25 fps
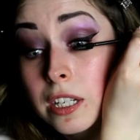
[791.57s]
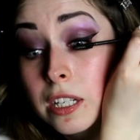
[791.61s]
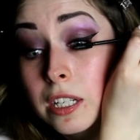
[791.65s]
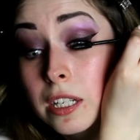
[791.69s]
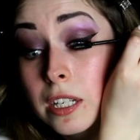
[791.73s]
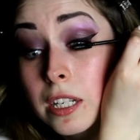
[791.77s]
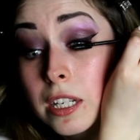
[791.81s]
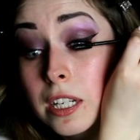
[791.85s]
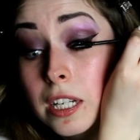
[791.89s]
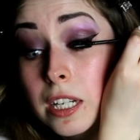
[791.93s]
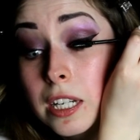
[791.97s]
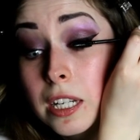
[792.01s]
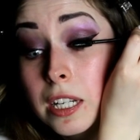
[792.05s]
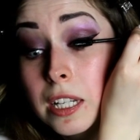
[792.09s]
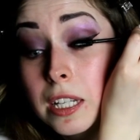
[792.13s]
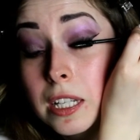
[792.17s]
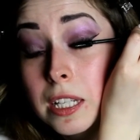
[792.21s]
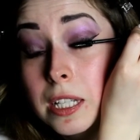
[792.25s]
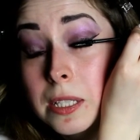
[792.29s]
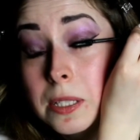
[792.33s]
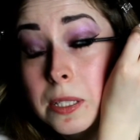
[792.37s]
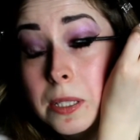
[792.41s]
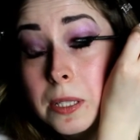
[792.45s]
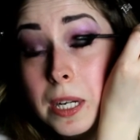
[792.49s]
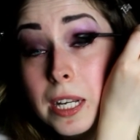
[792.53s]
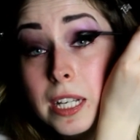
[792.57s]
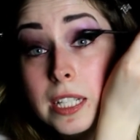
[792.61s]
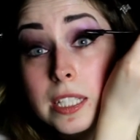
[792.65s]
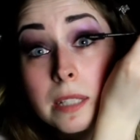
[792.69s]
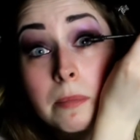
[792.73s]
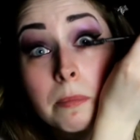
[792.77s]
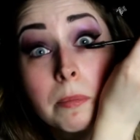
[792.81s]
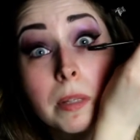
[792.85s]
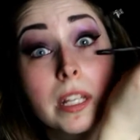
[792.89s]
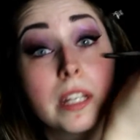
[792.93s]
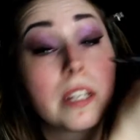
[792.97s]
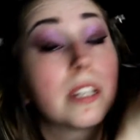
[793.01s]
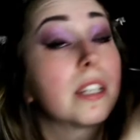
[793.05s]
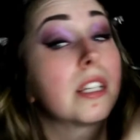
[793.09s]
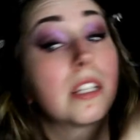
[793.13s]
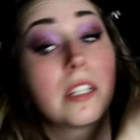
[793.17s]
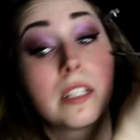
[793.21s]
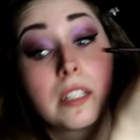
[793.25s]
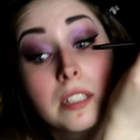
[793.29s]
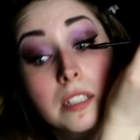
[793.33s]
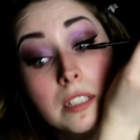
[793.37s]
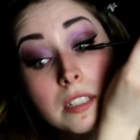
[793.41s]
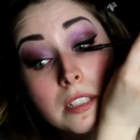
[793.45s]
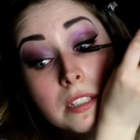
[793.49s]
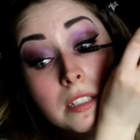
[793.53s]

They're nice and blended.